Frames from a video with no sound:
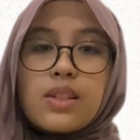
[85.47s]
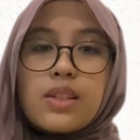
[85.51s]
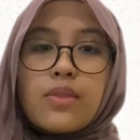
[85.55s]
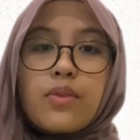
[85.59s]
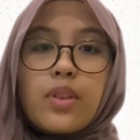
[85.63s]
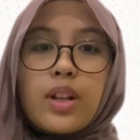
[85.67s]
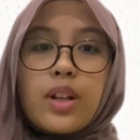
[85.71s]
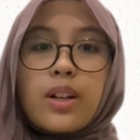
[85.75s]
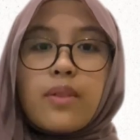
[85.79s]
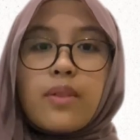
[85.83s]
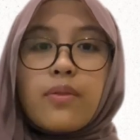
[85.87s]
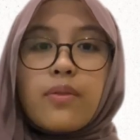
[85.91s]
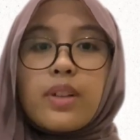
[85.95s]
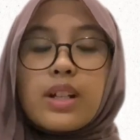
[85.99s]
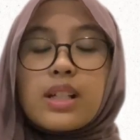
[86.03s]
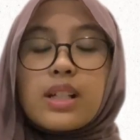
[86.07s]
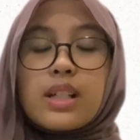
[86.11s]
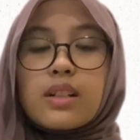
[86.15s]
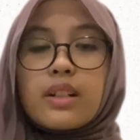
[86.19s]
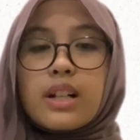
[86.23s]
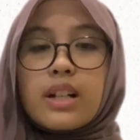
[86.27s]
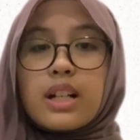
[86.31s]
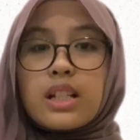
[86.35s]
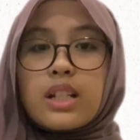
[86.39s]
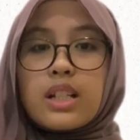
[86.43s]
For the
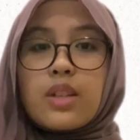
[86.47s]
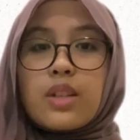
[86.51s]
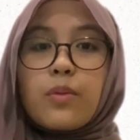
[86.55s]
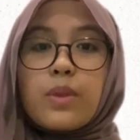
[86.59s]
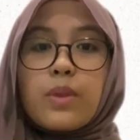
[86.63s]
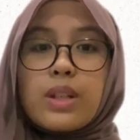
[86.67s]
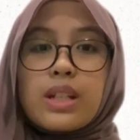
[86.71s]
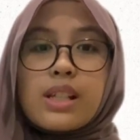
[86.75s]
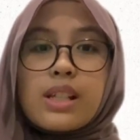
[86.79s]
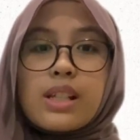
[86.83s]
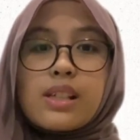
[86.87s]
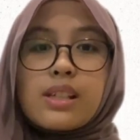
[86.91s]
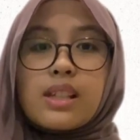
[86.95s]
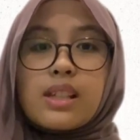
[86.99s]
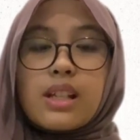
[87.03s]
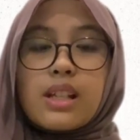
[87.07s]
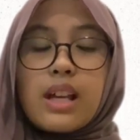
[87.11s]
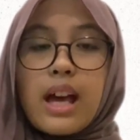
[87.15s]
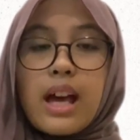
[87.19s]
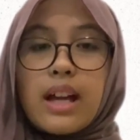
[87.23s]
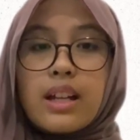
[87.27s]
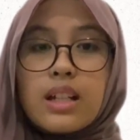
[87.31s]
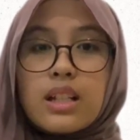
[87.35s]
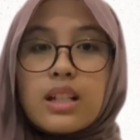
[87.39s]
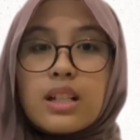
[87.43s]
first reaction, which is
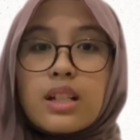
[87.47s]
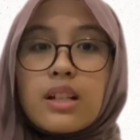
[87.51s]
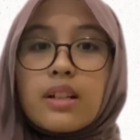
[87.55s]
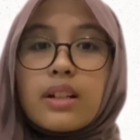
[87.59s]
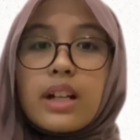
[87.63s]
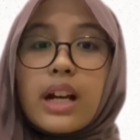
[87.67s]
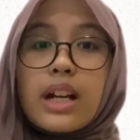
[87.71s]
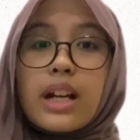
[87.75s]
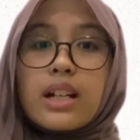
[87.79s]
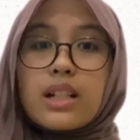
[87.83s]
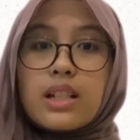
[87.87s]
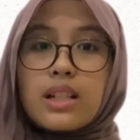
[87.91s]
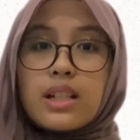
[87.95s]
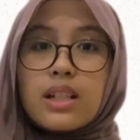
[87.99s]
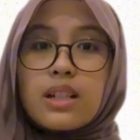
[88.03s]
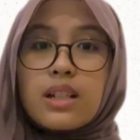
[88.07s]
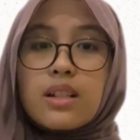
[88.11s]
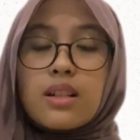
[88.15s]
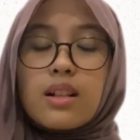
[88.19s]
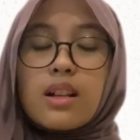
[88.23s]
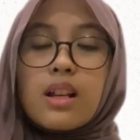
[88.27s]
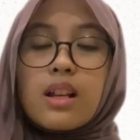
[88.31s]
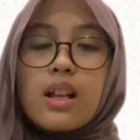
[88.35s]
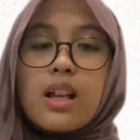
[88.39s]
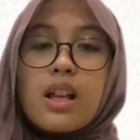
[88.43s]
the addition reaction,
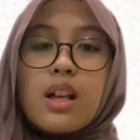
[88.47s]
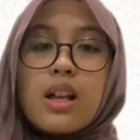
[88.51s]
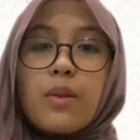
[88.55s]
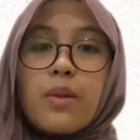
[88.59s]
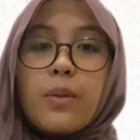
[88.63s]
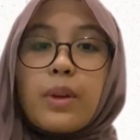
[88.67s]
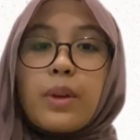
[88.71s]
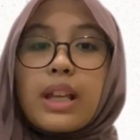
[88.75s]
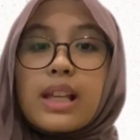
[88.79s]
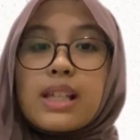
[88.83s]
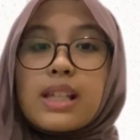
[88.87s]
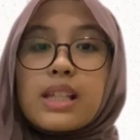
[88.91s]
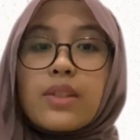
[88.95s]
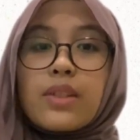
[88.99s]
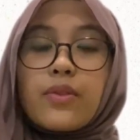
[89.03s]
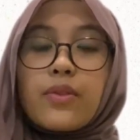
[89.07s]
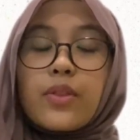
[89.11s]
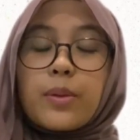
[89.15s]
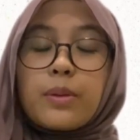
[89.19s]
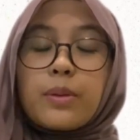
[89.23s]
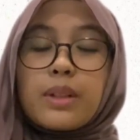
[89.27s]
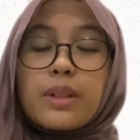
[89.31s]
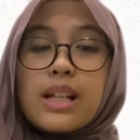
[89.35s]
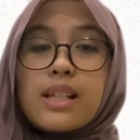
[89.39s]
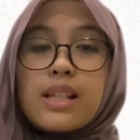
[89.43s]
we can see
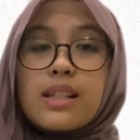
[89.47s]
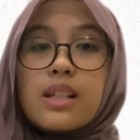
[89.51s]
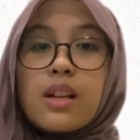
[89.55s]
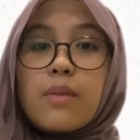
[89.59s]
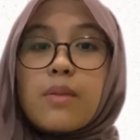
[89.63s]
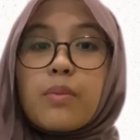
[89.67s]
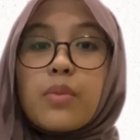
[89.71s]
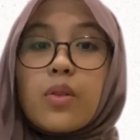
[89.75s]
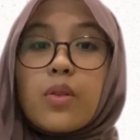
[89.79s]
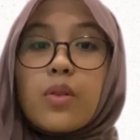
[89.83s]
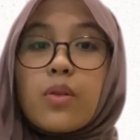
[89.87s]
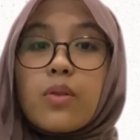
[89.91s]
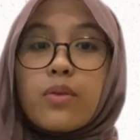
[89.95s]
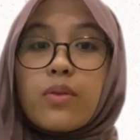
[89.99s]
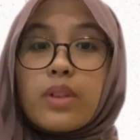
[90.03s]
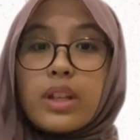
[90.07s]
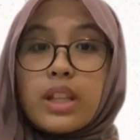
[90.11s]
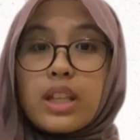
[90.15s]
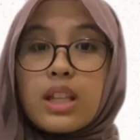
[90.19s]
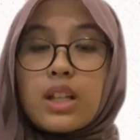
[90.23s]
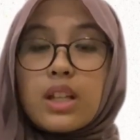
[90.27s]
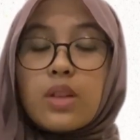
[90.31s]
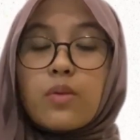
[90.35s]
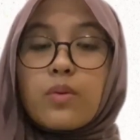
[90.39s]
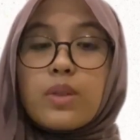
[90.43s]
from the example over
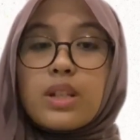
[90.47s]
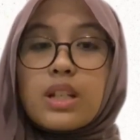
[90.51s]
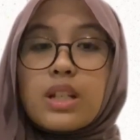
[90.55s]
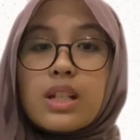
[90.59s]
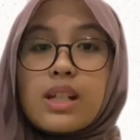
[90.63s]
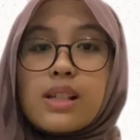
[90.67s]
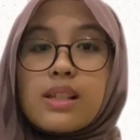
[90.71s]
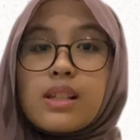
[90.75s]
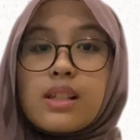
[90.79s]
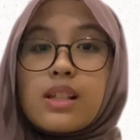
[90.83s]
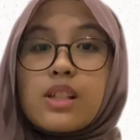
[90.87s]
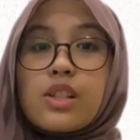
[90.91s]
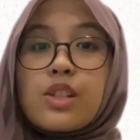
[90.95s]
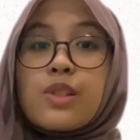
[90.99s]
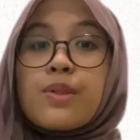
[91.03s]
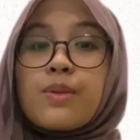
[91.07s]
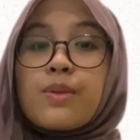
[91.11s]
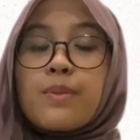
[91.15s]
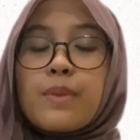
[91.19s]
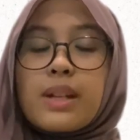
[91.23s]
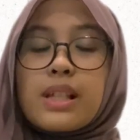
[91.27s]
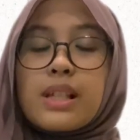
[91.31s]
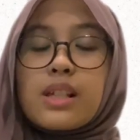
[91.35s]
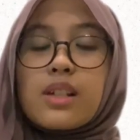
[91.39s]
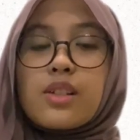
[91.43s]
here, which is the
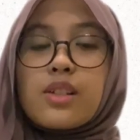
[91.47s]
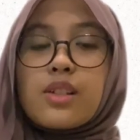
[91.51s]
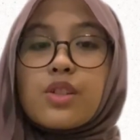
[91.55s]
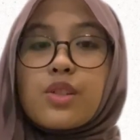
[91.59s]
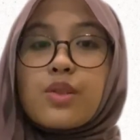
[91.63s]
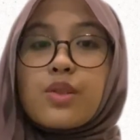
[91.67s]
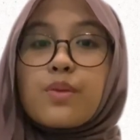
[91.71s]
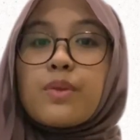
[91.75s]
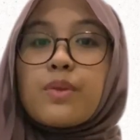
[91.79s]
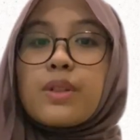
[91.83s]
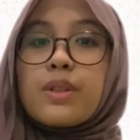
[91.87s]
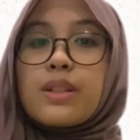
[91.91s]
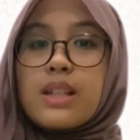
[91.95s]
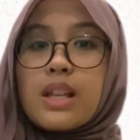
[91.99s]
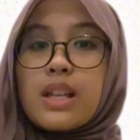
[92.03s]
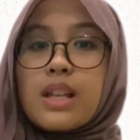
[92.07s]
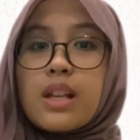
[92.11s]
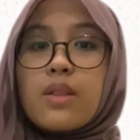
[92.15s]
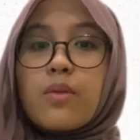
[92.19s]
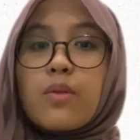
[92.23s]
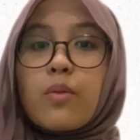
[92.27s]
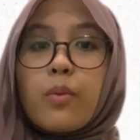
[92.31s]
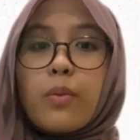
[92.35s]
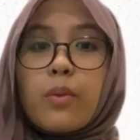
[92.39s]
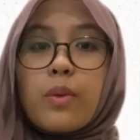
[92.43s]

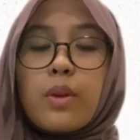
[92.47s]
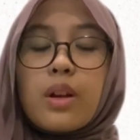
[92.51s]
2-methyl-2-butane.